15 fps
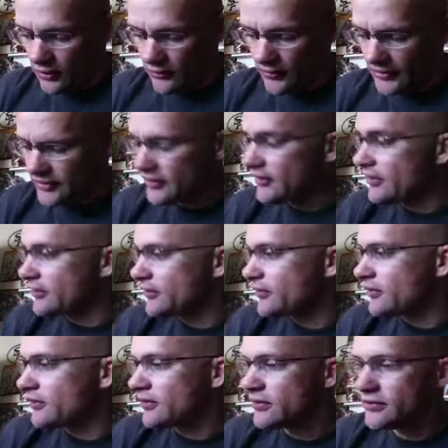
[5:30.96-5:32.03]
The rest of these
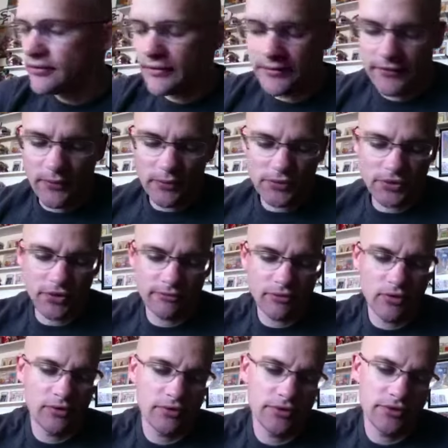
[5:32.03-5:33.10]
are all
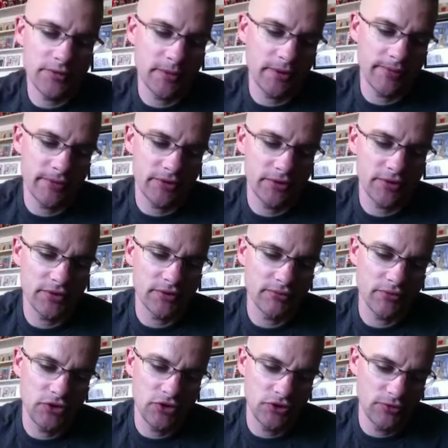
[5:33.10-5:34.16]
4ersCorner, pretty much
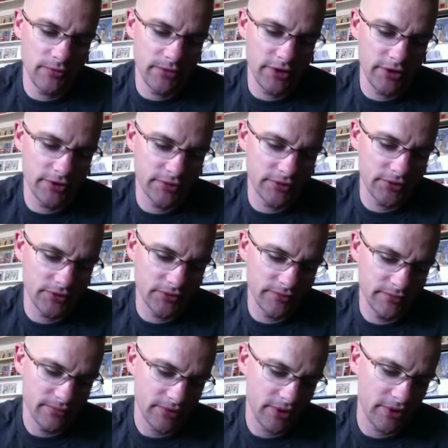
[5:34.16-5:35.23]
super deals
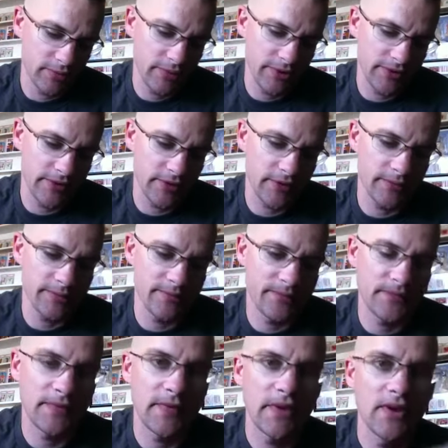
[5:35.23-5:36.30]
that I picked up.
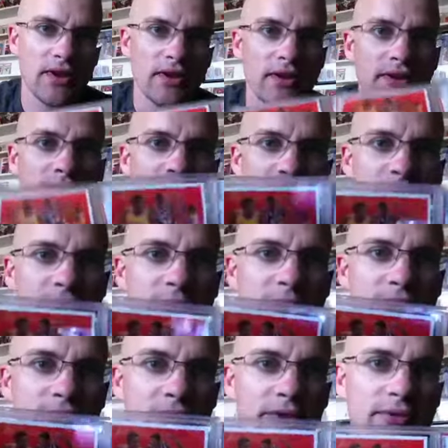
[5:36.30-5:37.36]
This
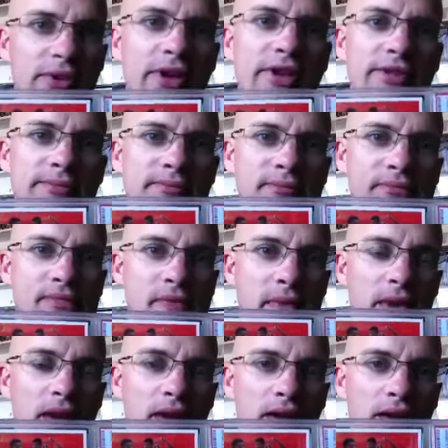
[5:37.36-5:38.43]
one's kind of random,
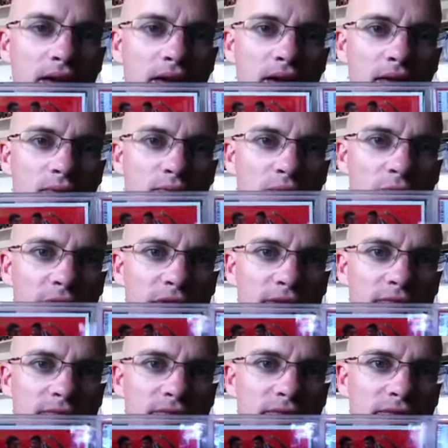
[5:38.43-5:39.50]
but
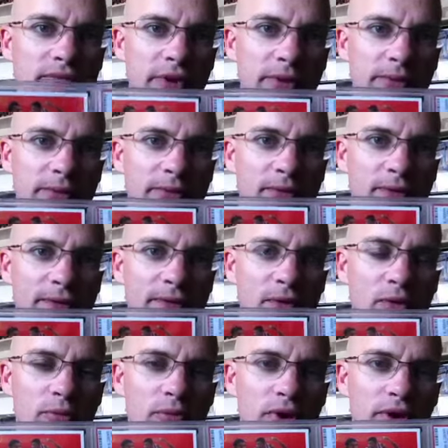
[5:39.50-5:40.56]
it was for
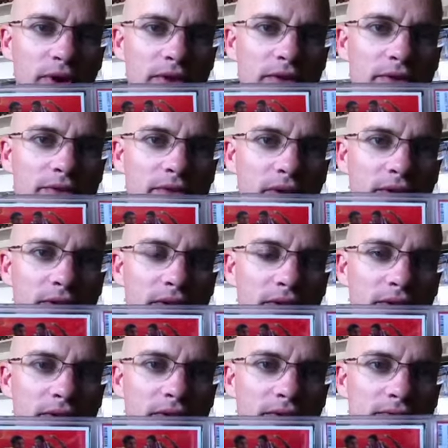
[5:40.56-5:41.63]
$4 on
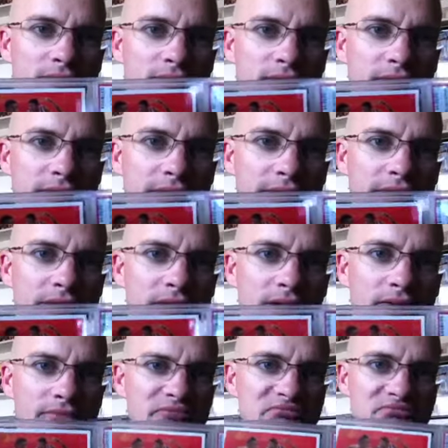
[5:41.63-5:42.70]
sale. It's a
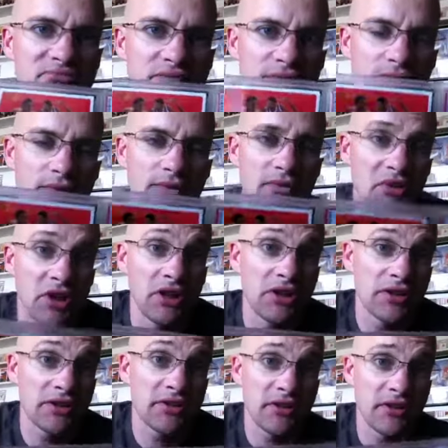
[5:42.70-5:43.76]
10. I
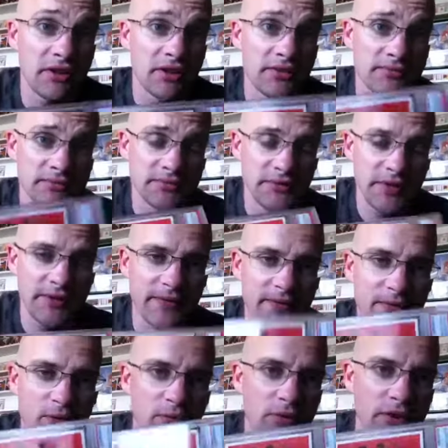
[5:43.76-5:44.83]
like the card. It's at
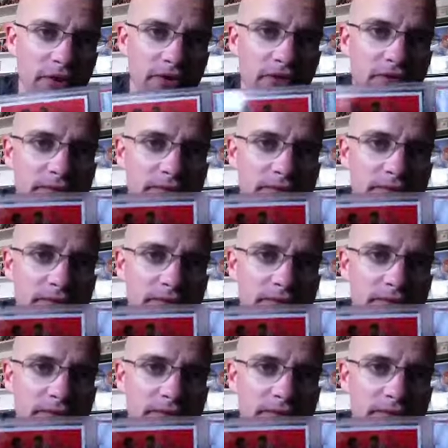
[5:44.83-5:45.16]
$4.